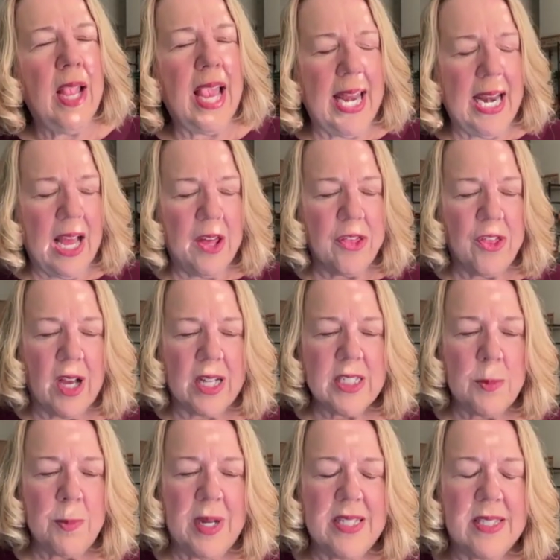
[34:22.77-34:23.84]
And I thought
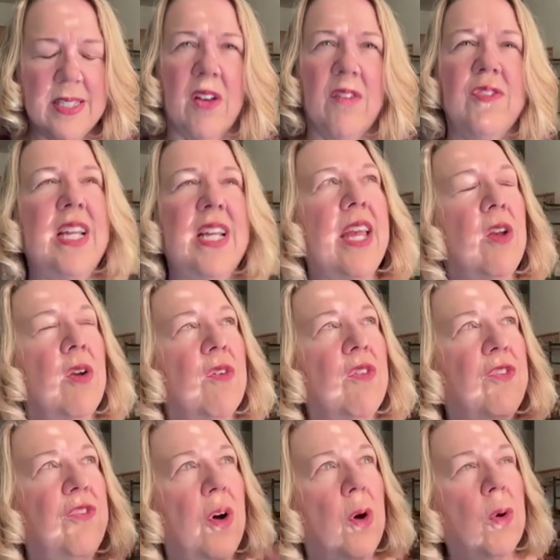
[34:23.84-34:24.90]
to myself, take your
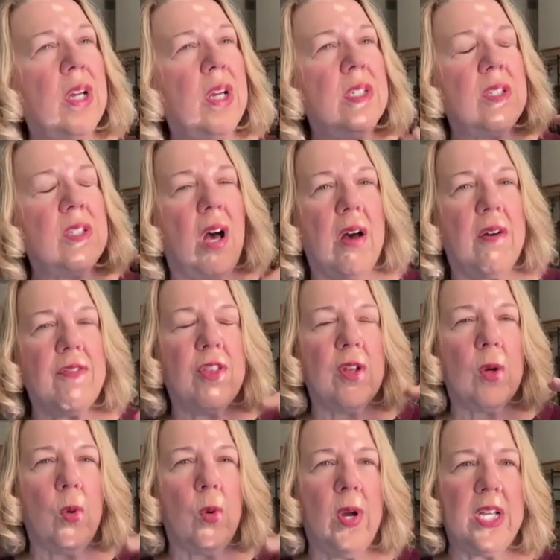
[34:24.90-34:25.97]
focus off the
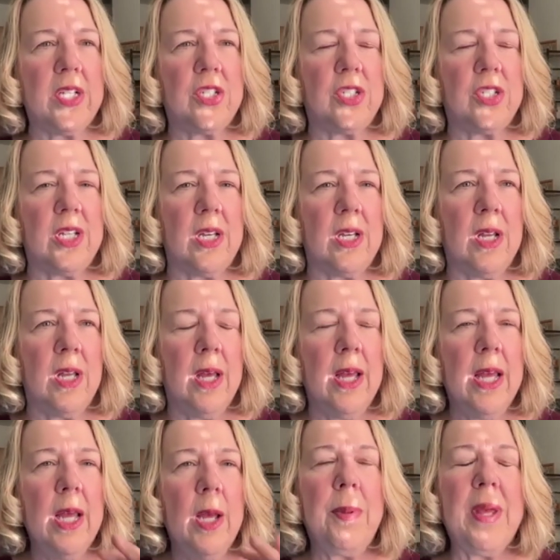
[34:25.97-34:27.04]
question
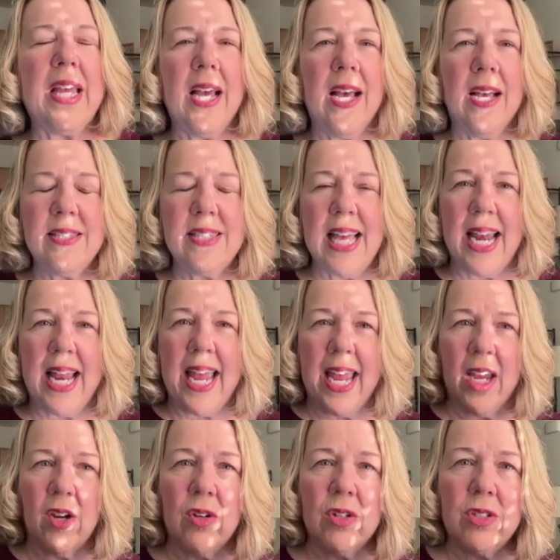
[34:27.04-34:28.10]
because that
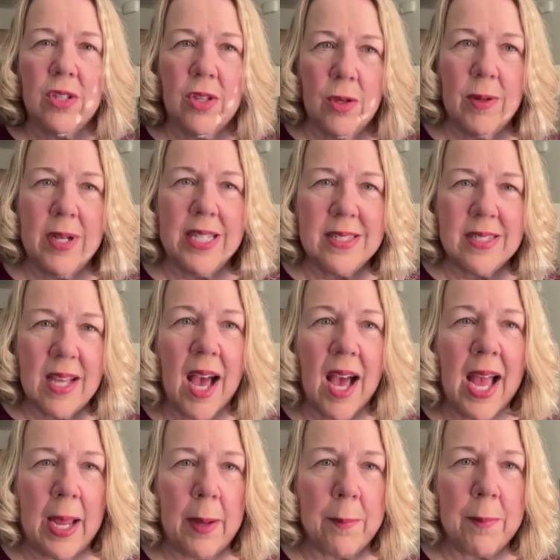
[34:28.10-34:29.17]
anchors you in
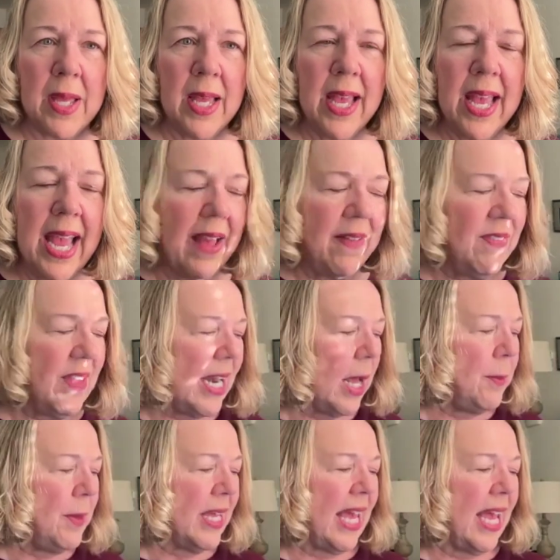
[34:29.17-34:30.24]
time. And then I
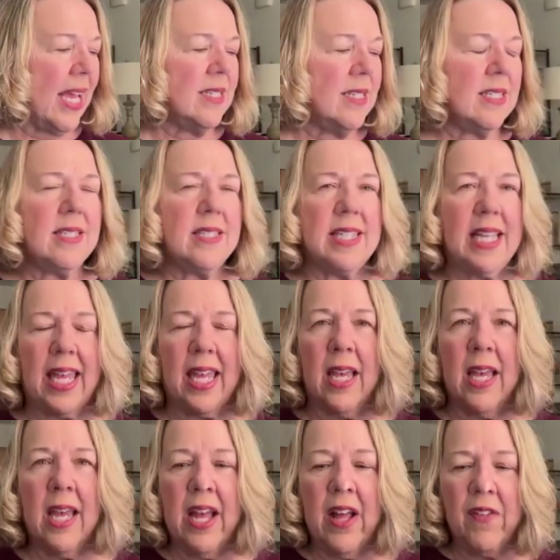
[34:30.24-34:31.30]
began to
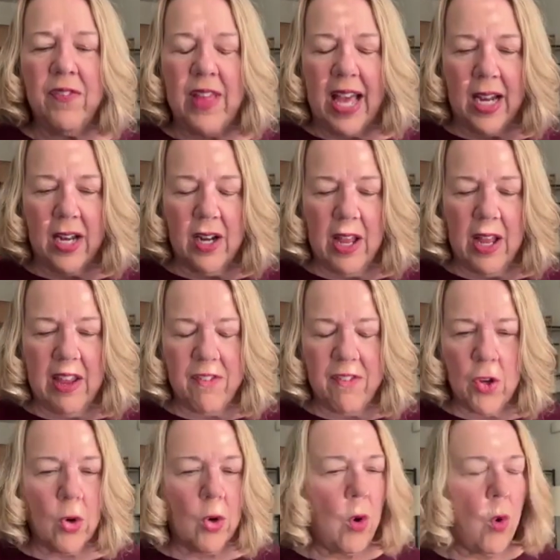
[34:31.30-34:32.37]
see that if
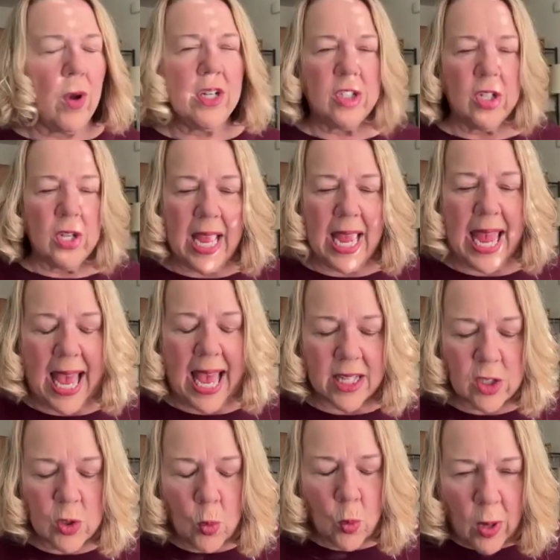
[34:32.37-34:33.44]
you're going to
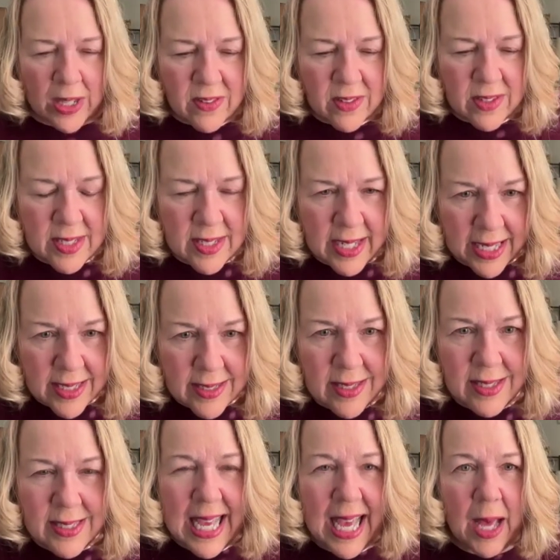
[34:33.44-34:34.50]
ask what's the next
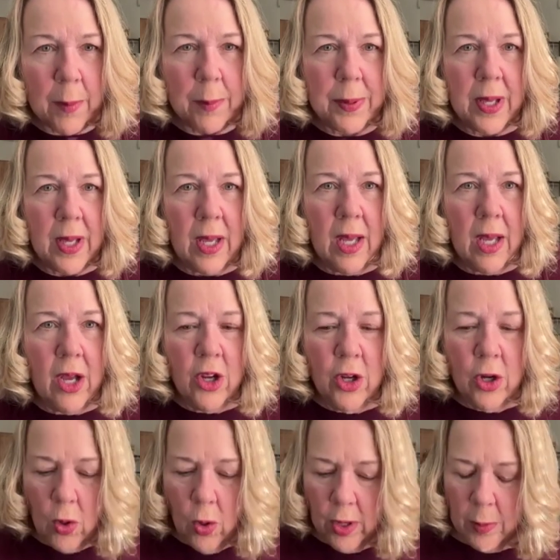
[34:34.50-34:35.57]
step,
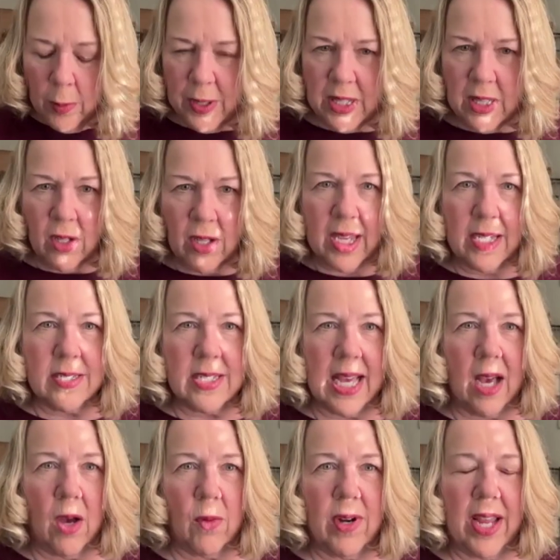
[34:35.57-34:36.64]
you're going to be looking
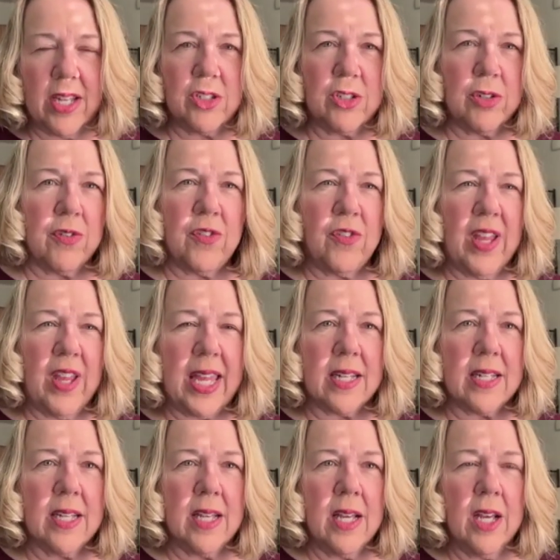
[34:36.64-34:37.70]
down at your
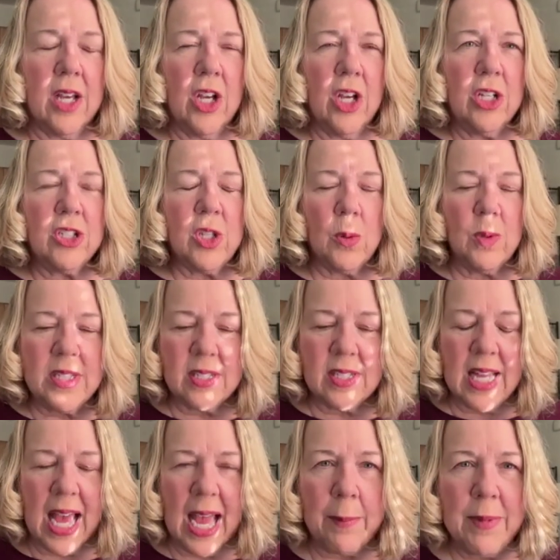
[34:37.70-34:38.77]
feet. So it's
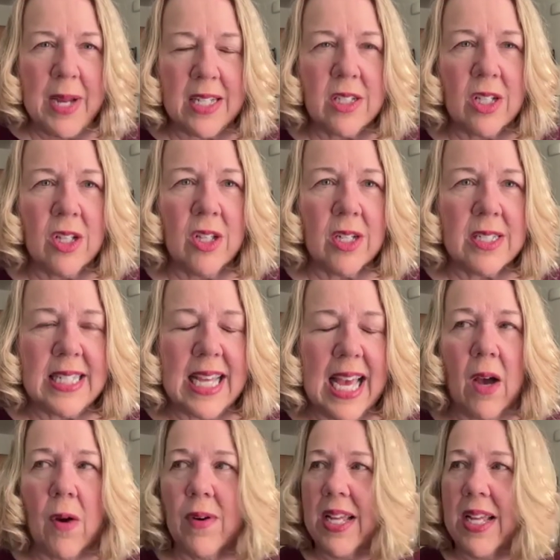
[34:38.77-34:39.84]
time not to look
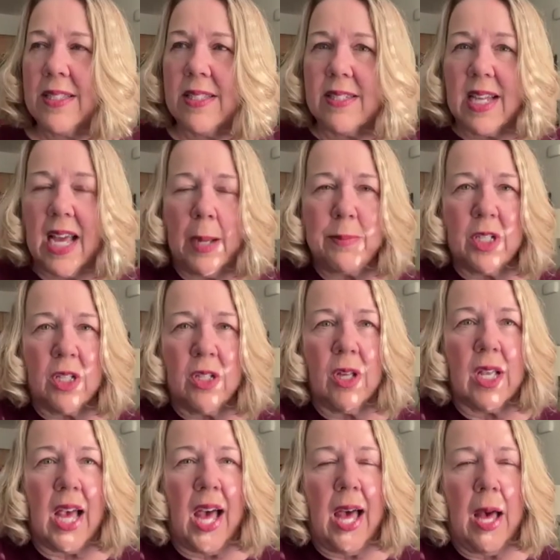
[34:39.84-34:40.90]
down. It's time to
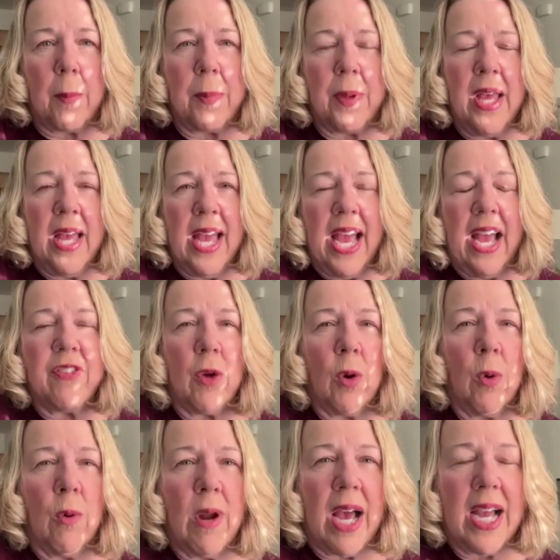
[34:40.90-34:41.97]
look up at the
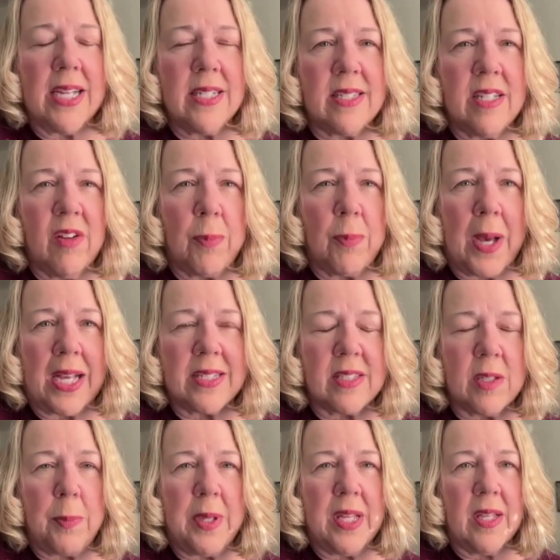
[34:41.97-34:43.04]
horizon of
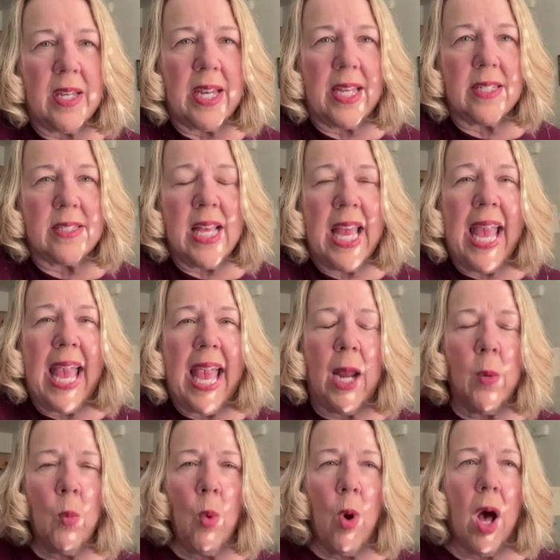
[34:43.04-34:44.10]
possibilities
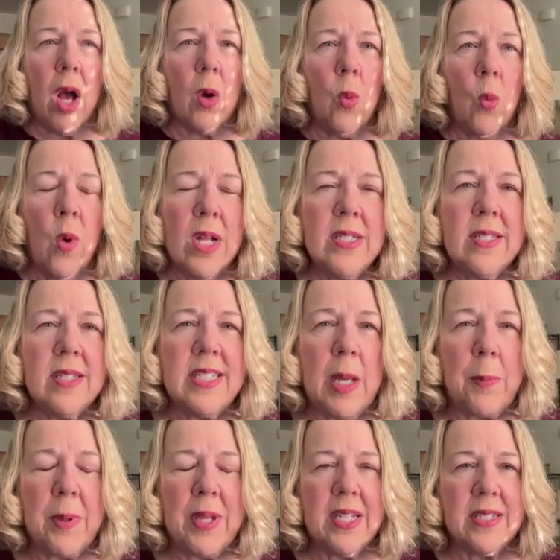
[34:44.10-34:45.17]
and walk one
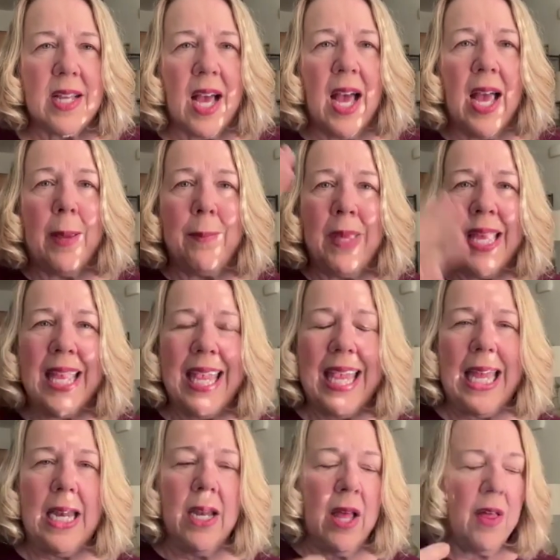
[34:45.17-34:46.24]
step at a time
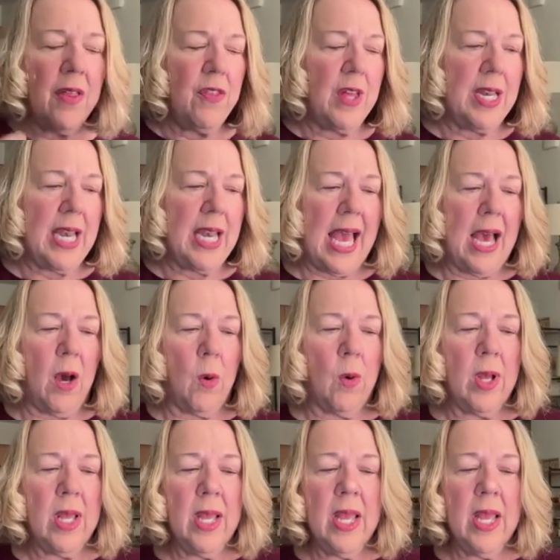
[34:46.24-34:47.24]
in the now.